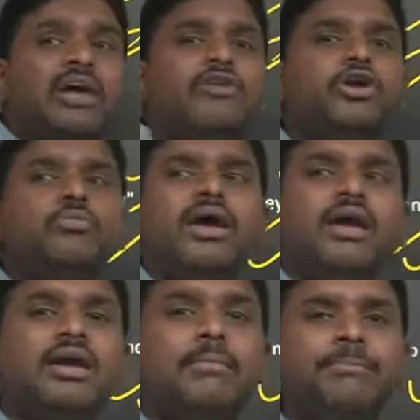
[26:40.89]
I went to
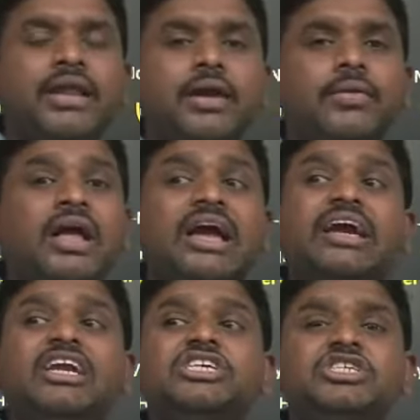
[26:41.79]
my company,
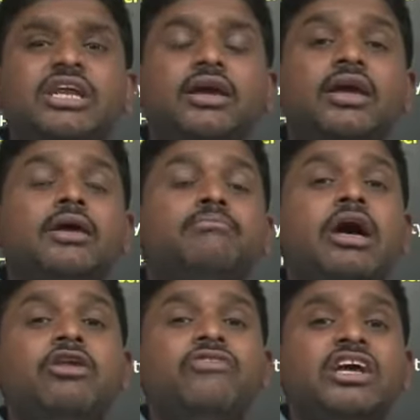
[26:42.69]
industry,
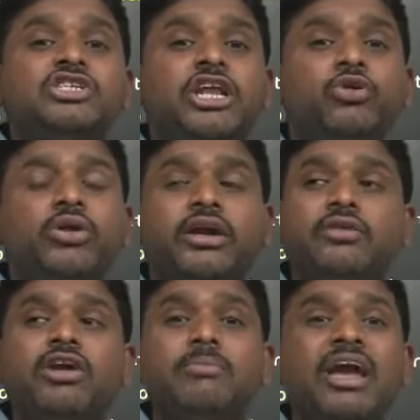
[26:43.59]
manufacturing
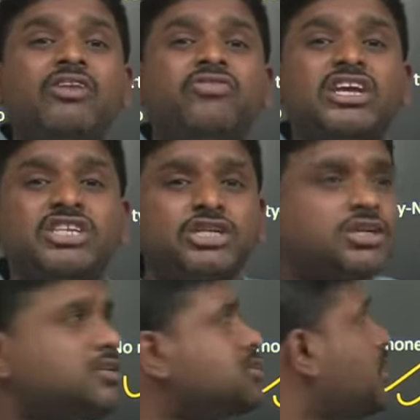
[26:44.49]
unit, where my
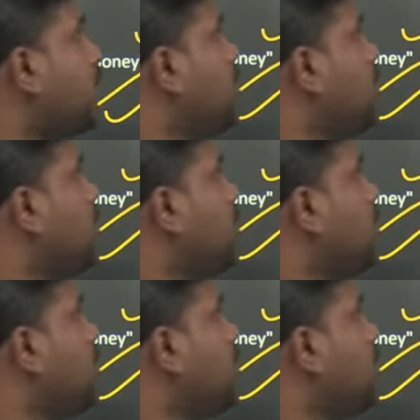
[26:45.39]
infrastructure is there.